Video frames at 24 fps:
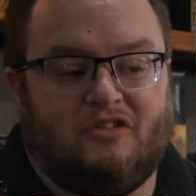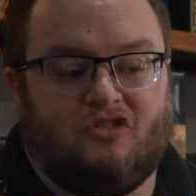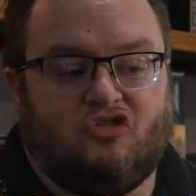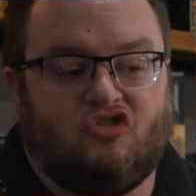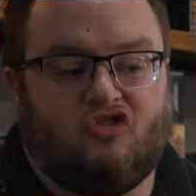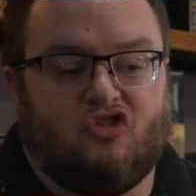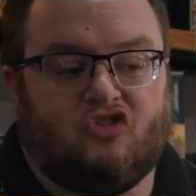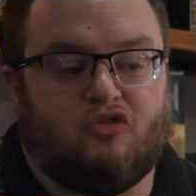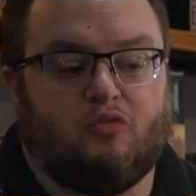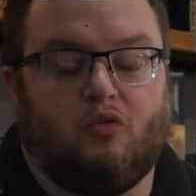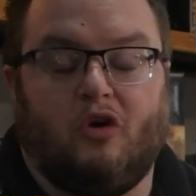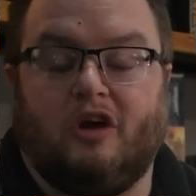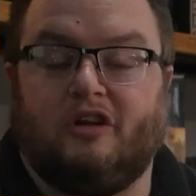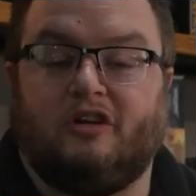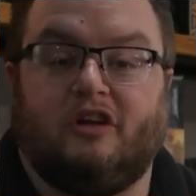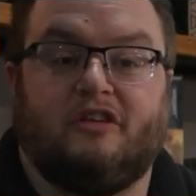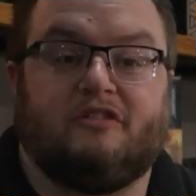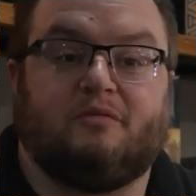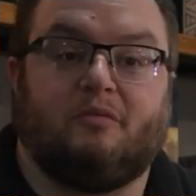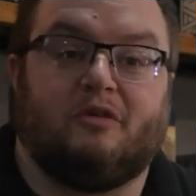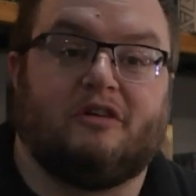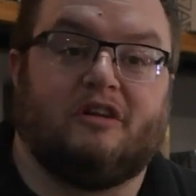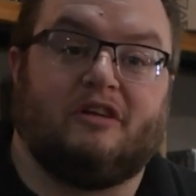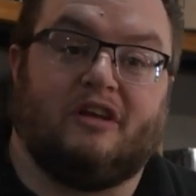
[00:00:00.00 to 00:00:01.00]
is just, it
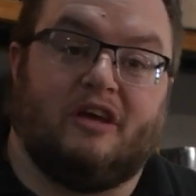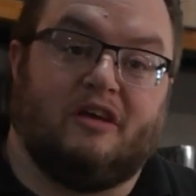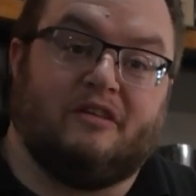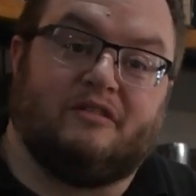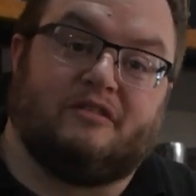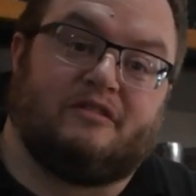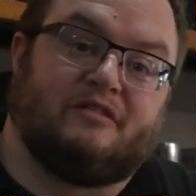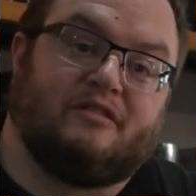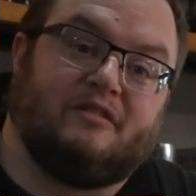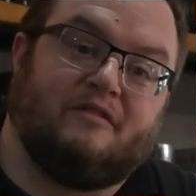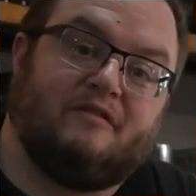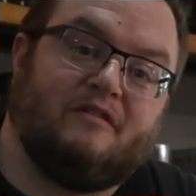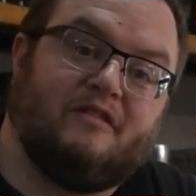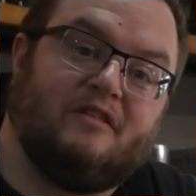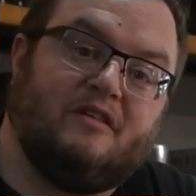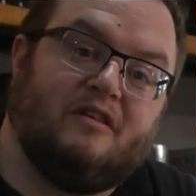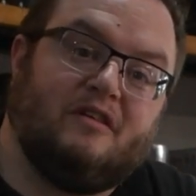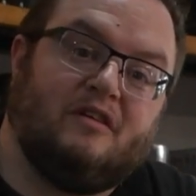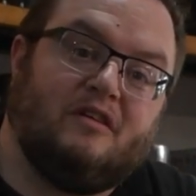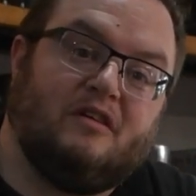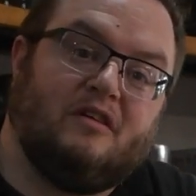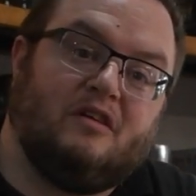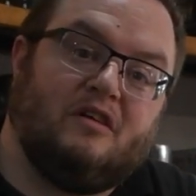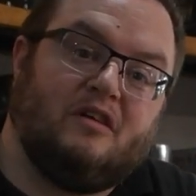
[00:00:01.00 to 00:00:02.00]
is what it is.
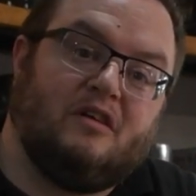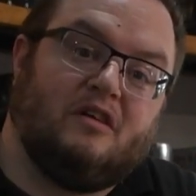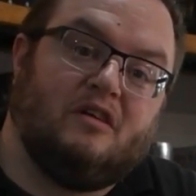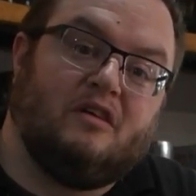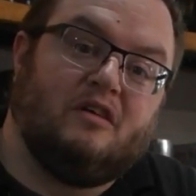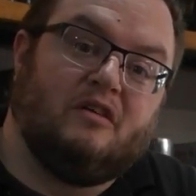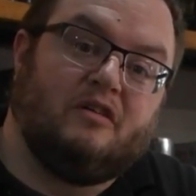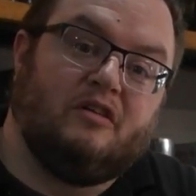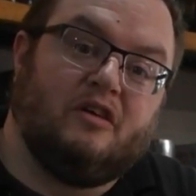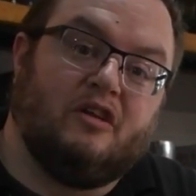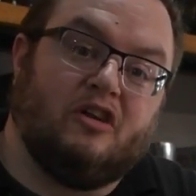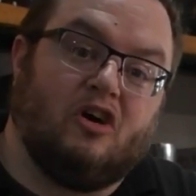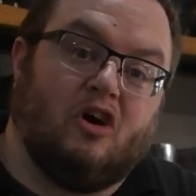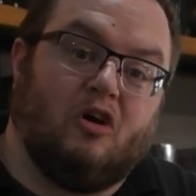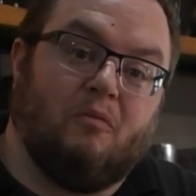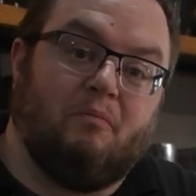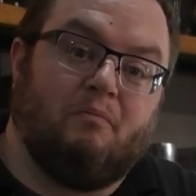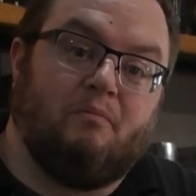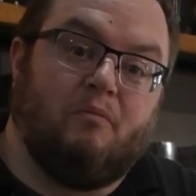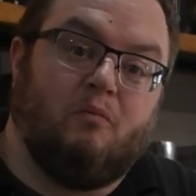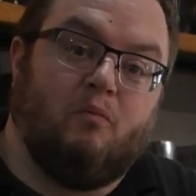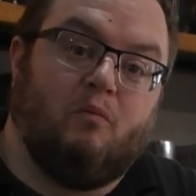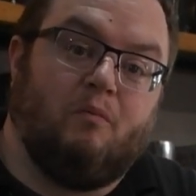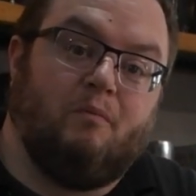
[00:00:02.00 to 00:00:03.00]

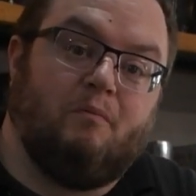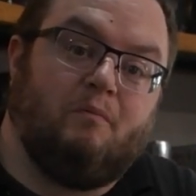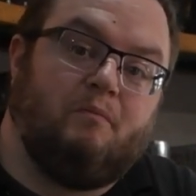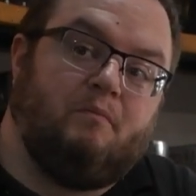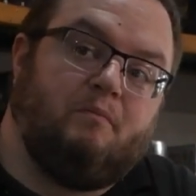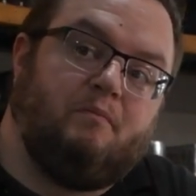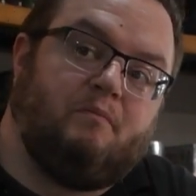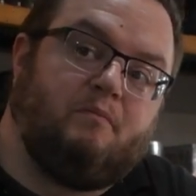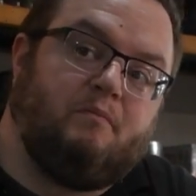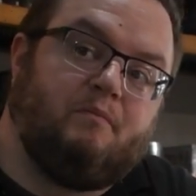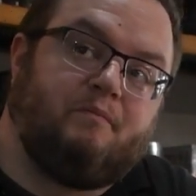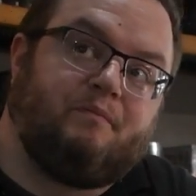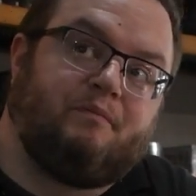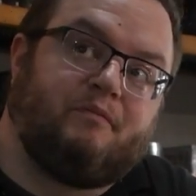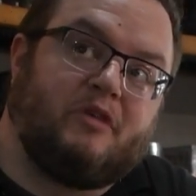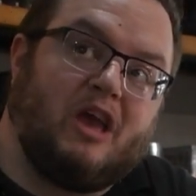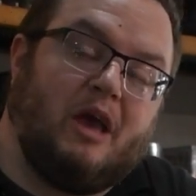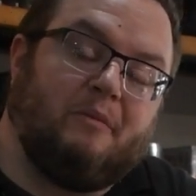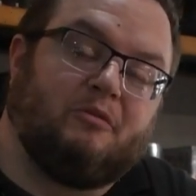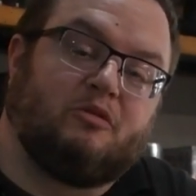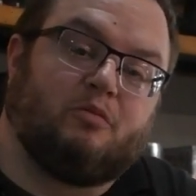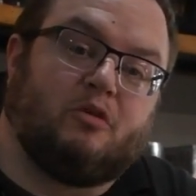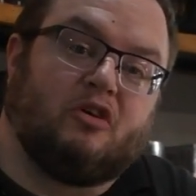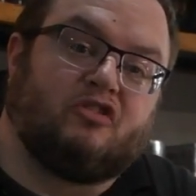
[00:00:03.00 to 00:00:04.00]

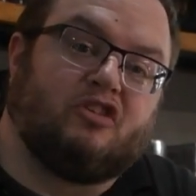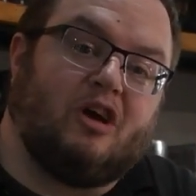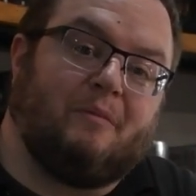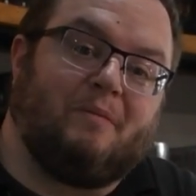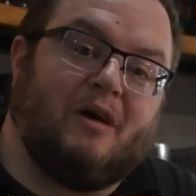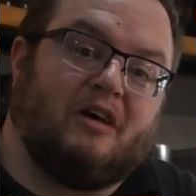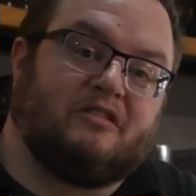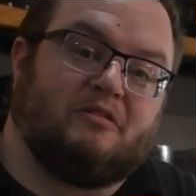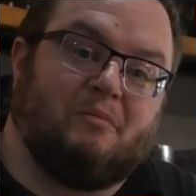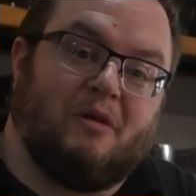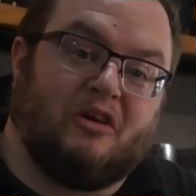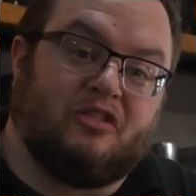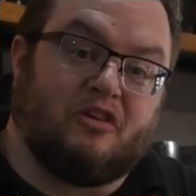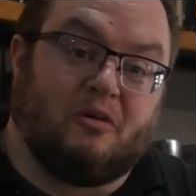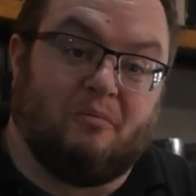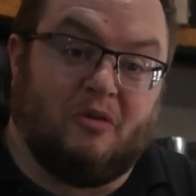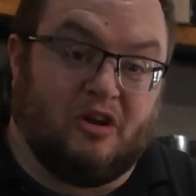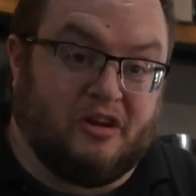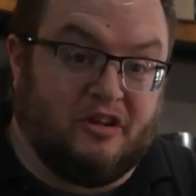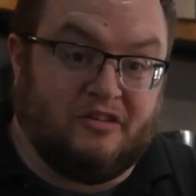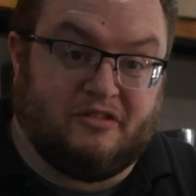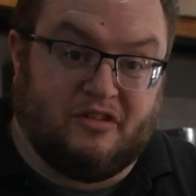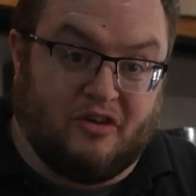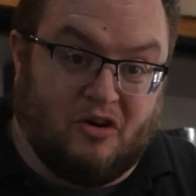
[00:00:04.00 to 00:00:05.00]
Games Workshop has to make their
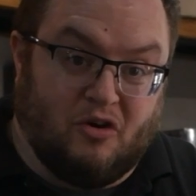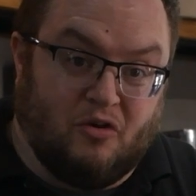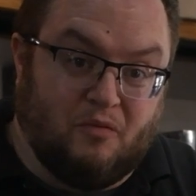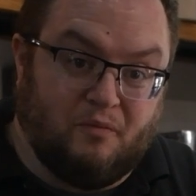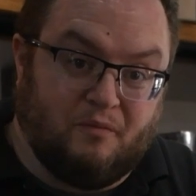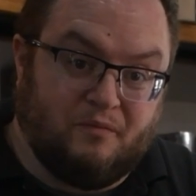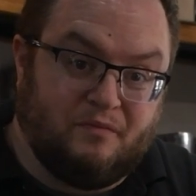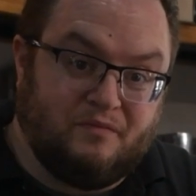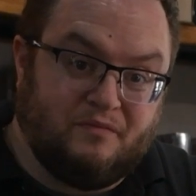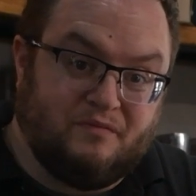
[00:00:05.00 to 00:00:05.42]
money too.